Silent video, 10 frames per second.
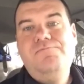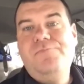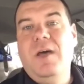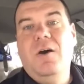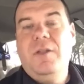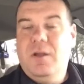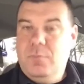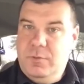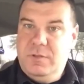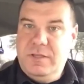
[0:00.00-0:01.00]
No, not
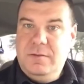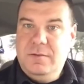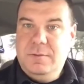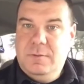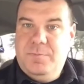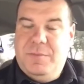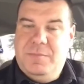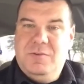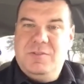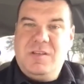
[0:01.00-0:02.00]
really. I
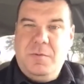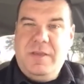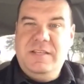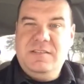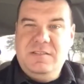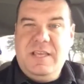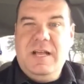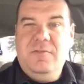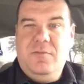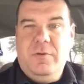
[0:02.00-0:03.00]
mean, there was a couple cases in
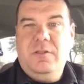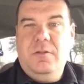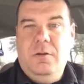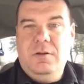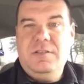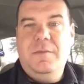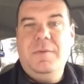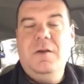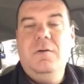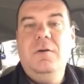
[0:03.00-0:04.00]
California a long time
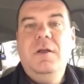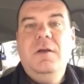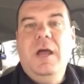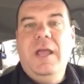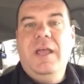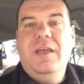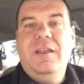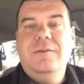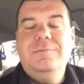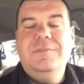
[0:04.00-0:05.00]
ago,
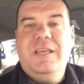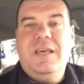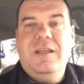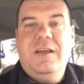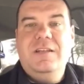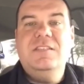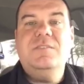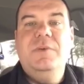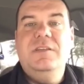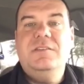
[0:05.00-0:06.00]
and they kind of got
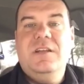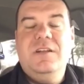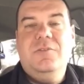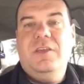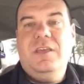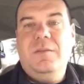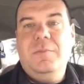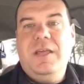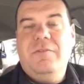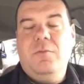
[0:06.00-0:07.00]
dismissed, and I don't think
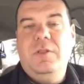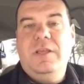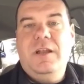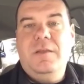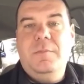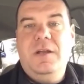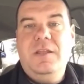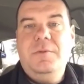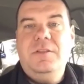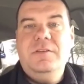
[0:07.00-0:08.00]
anybody ever really got any
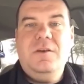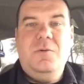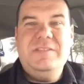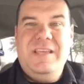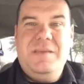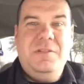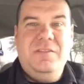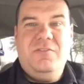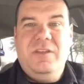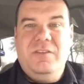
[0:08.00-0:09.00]
money, but there's always
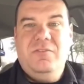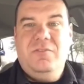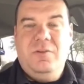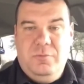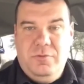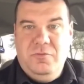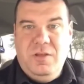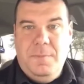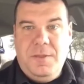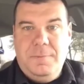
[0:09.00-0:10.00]
ambulance chasers that will do
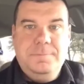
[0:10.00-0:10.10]
something.